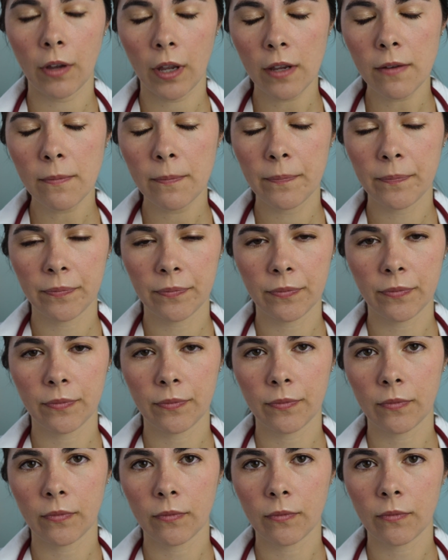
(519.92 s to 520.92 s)
Okay.
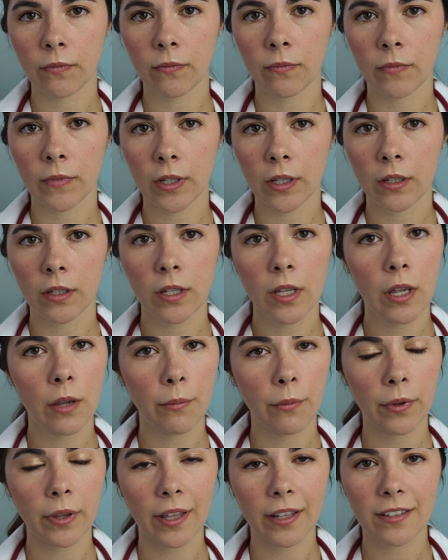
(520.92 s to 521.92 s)

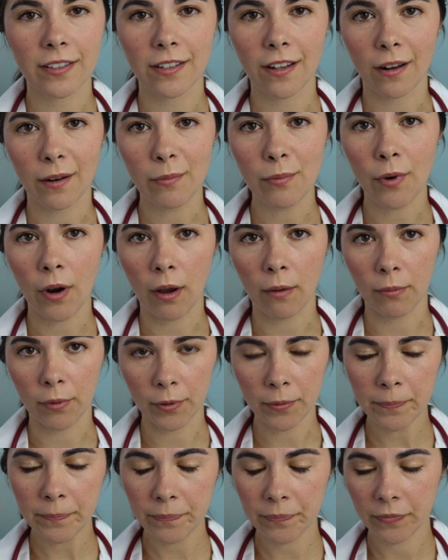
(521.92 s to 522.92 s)
Well, that's not a
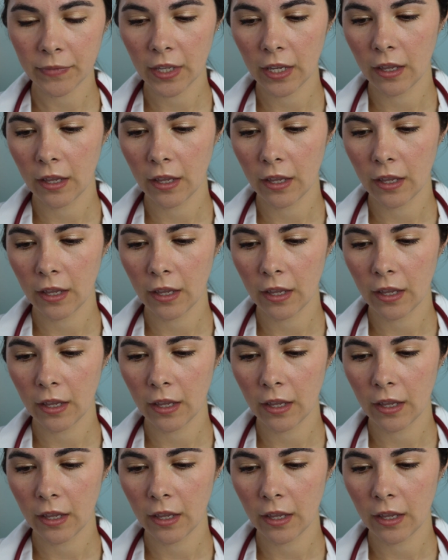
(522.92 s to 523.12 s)
problem.